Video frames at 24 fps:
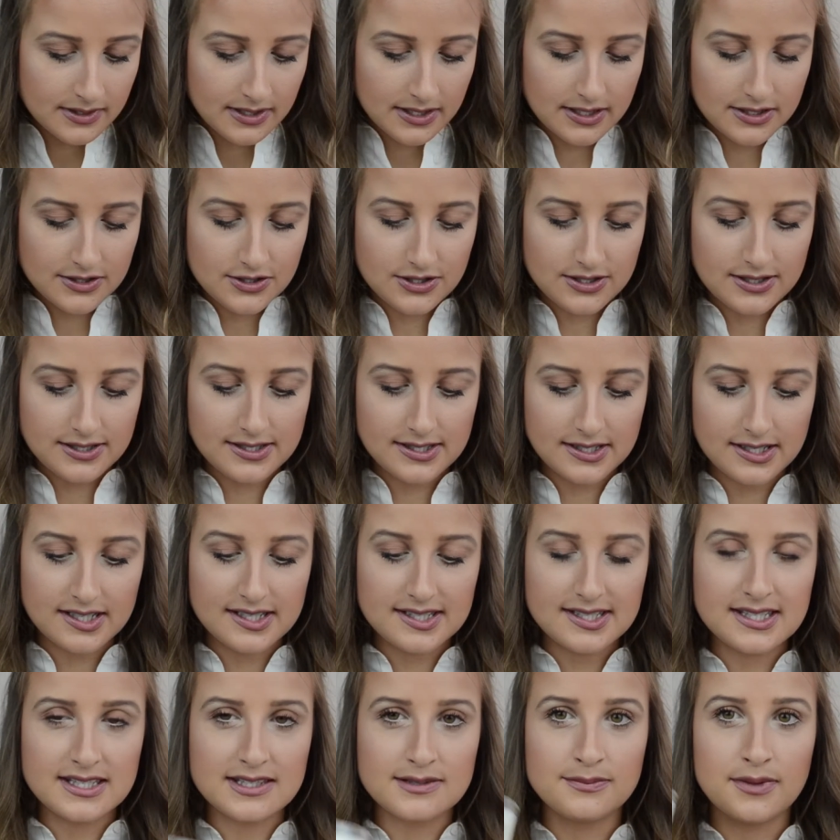it just
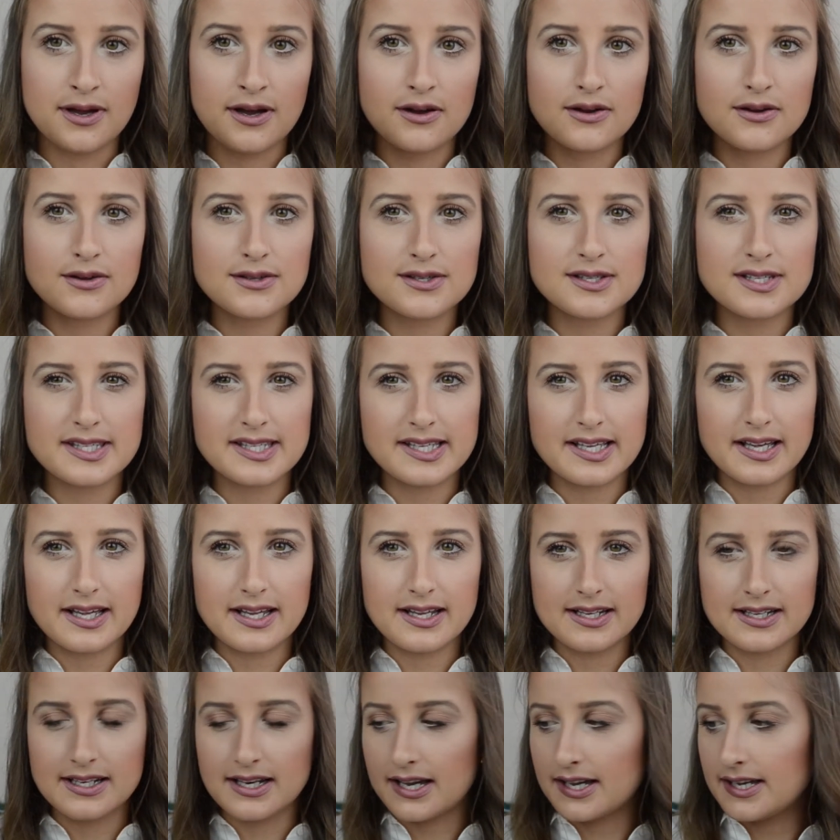smells
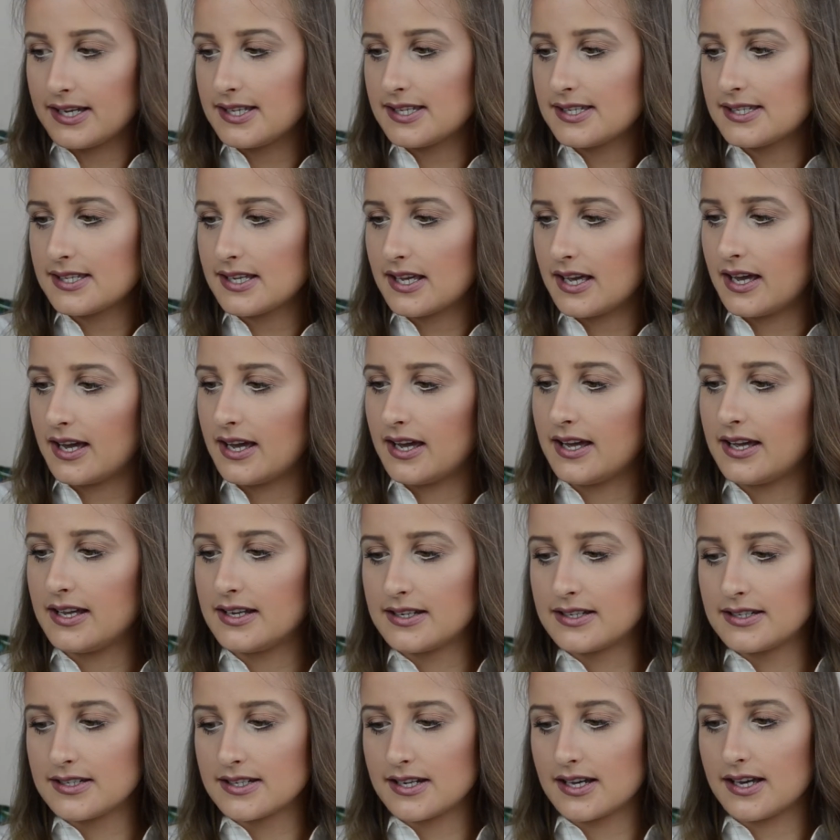nice
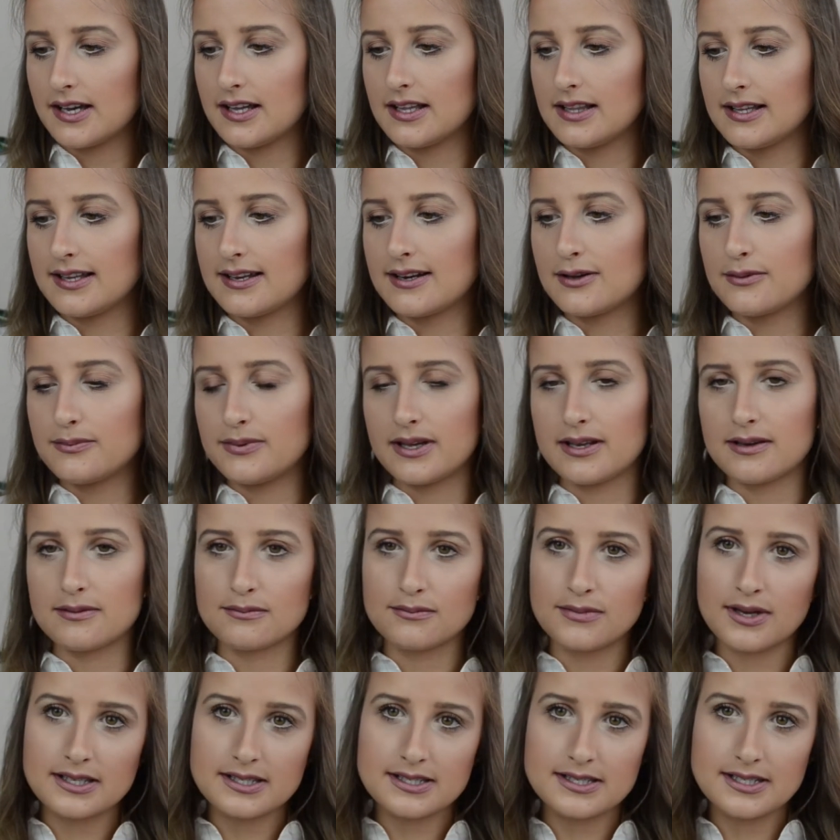and a little bit
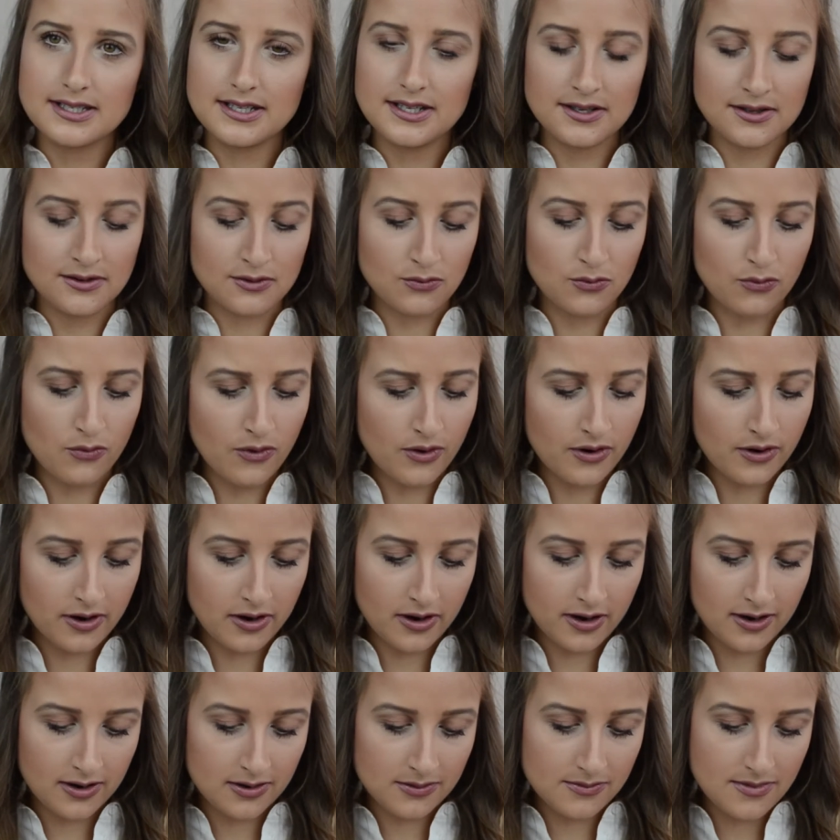musty and
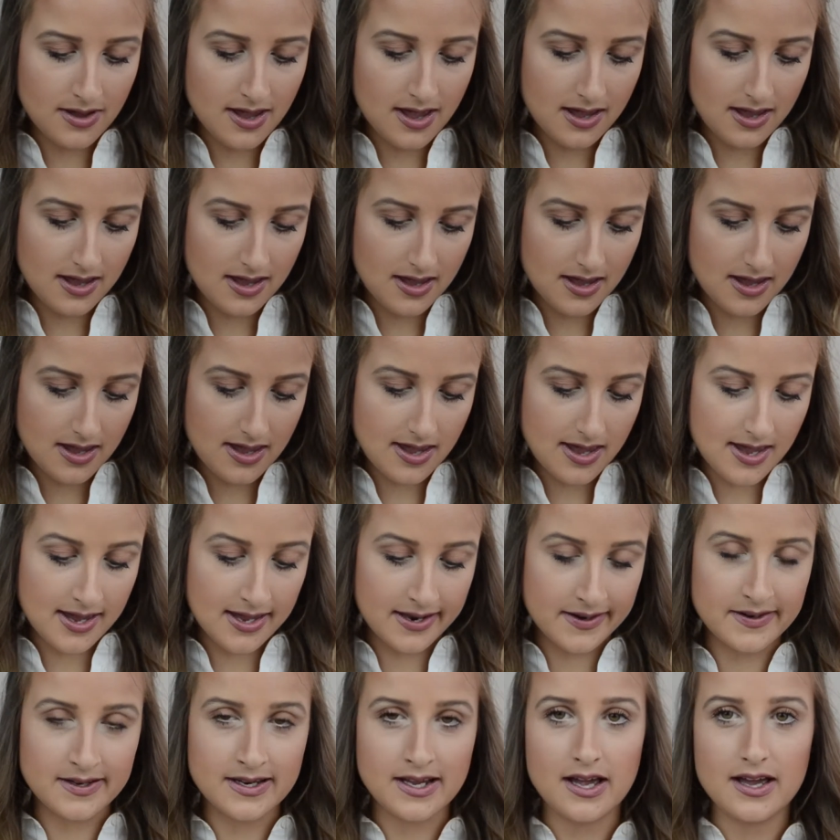warm,
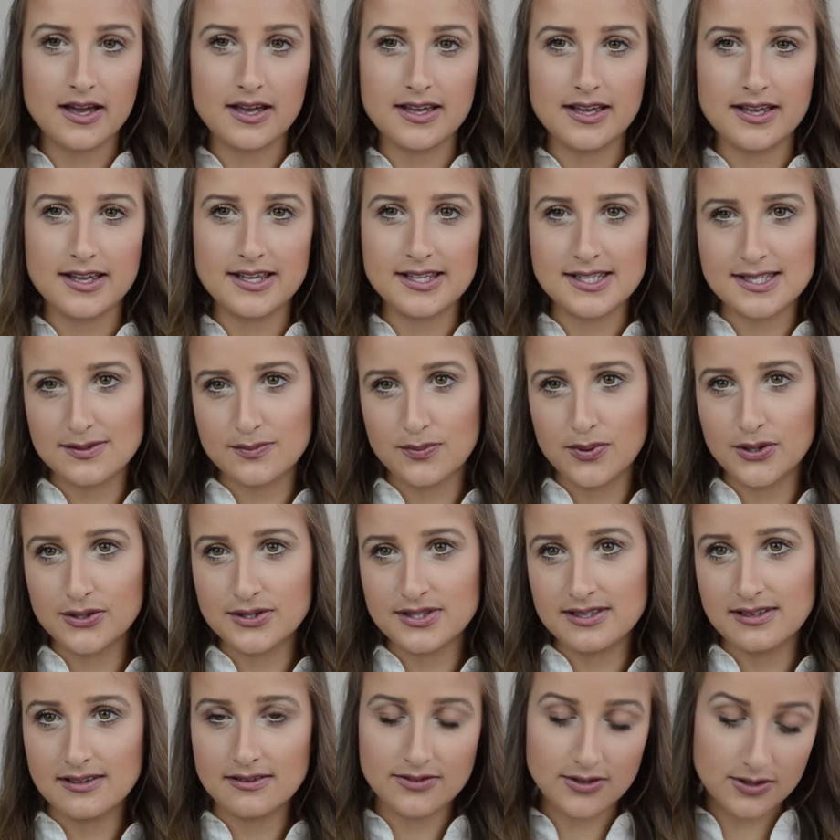and it's supposed
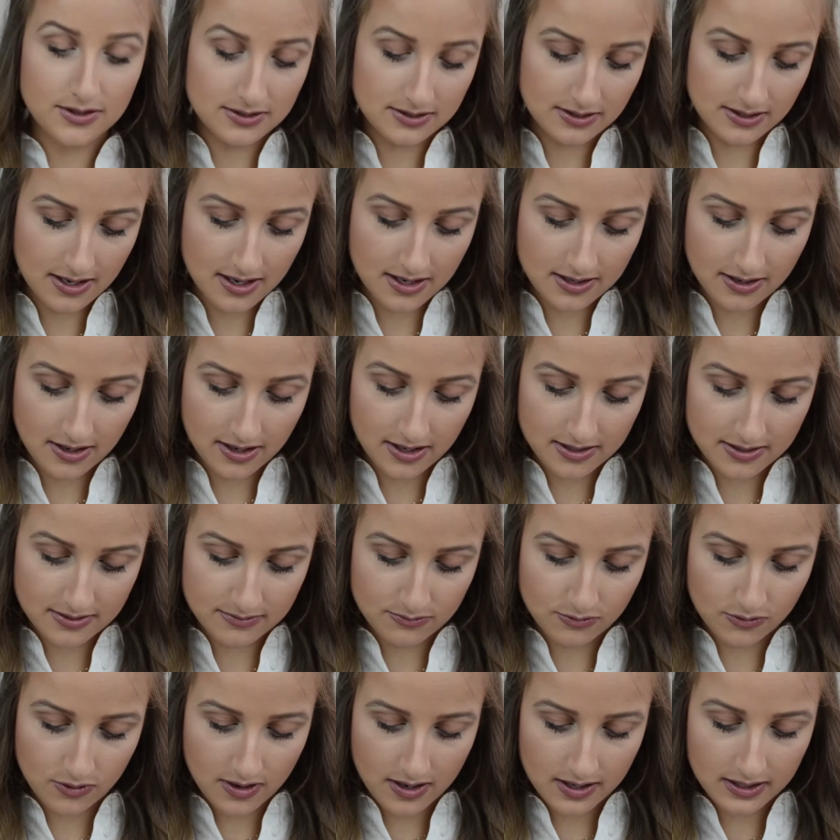to evoke long
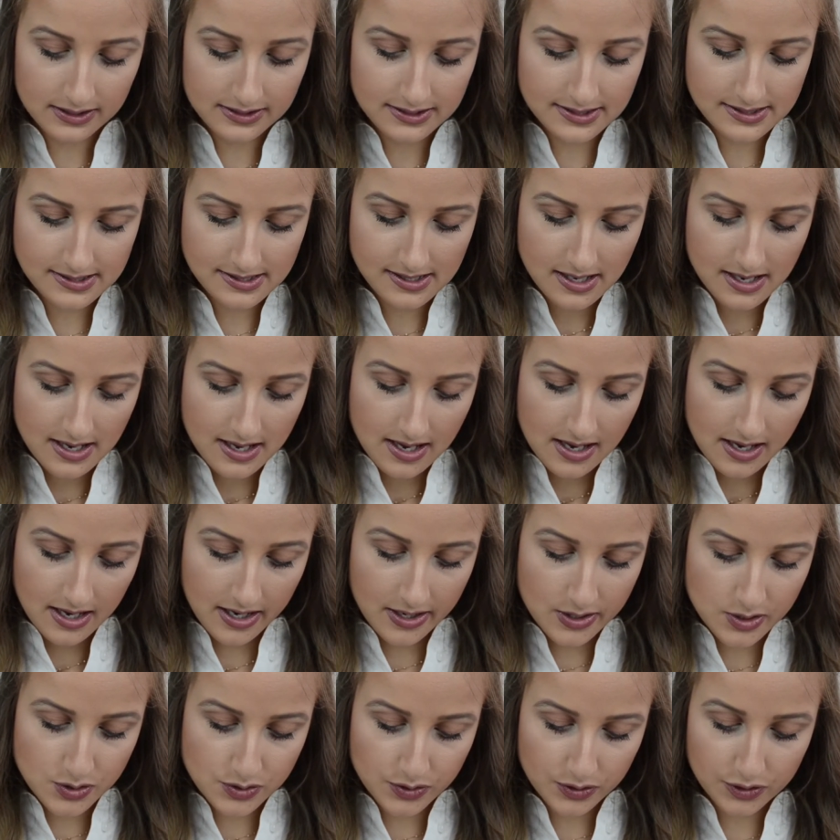autumn walks,
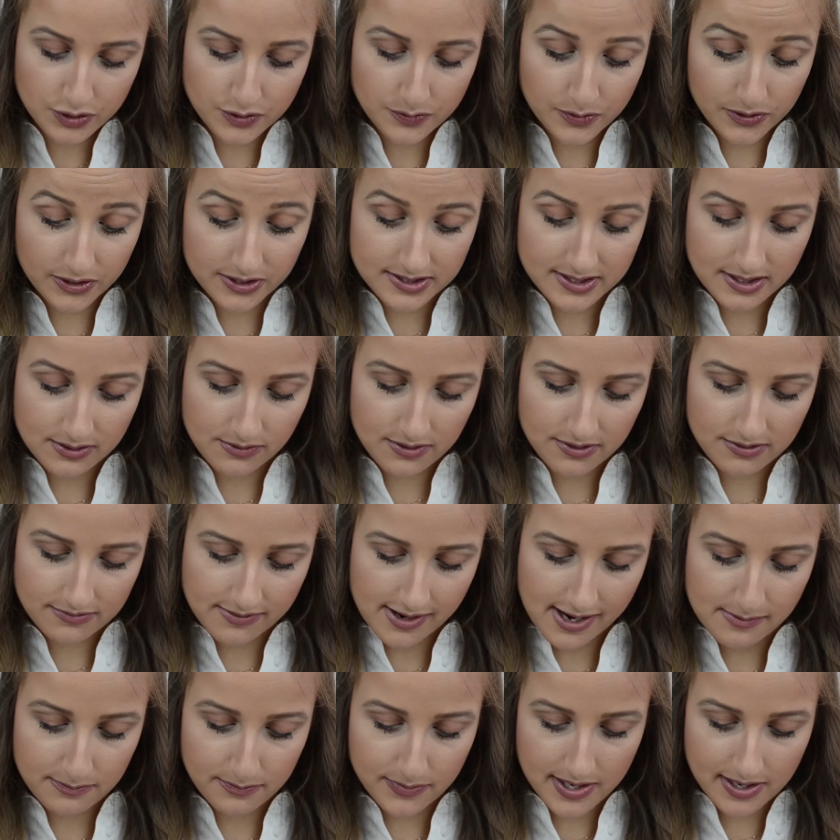hedgerows bursting with
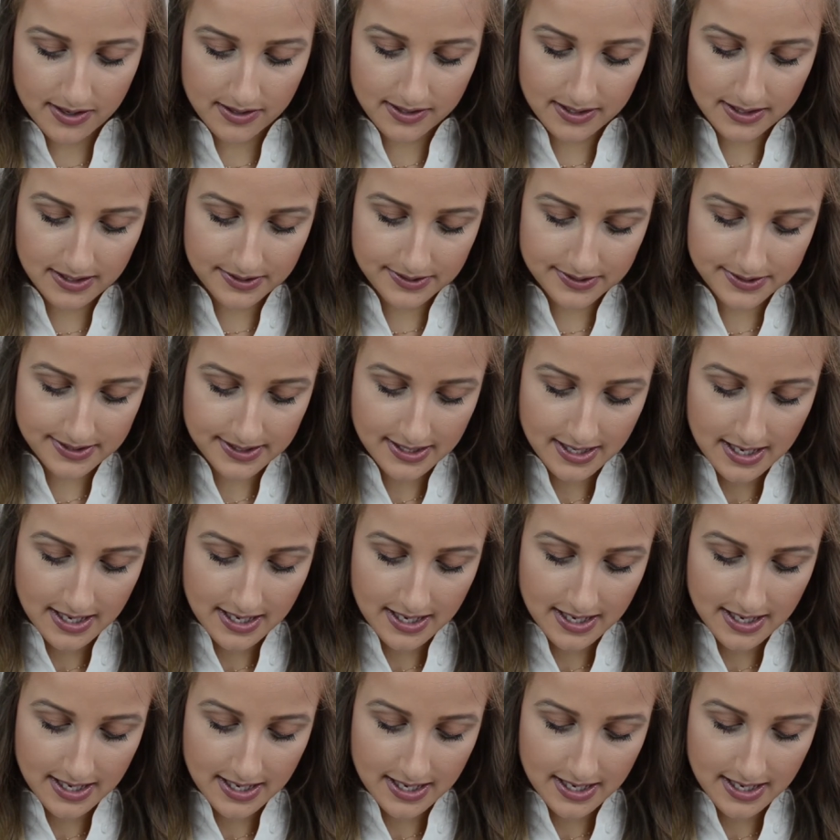ripe berries,